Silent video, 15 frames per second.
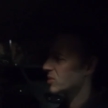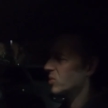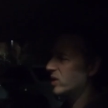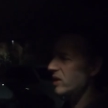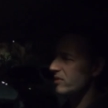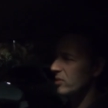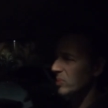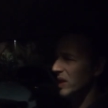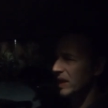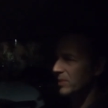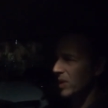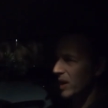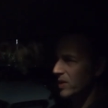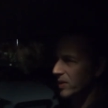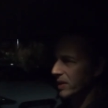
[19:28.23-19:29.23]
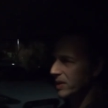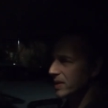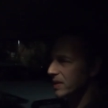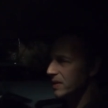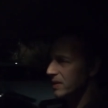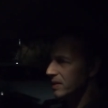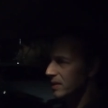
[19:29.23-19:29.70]
a bit of a Billy
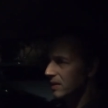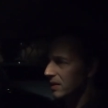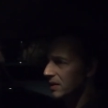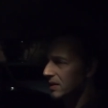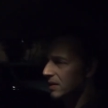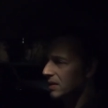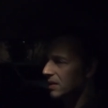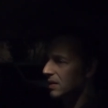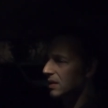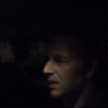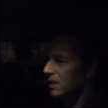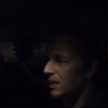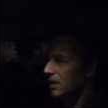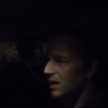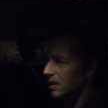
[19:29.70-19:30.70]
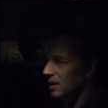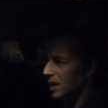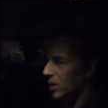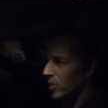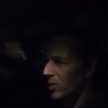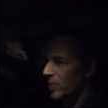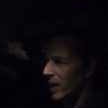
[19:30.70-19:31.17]
bonus.
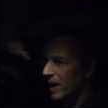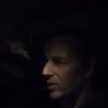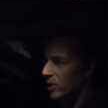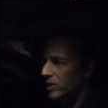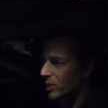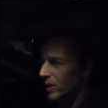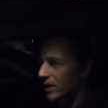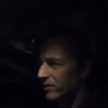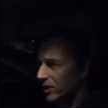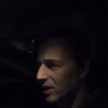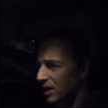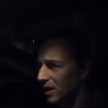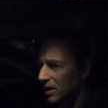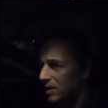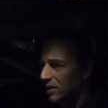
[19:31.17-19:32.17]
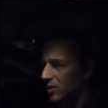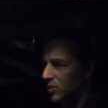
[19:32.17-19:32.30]
And we're back with one of our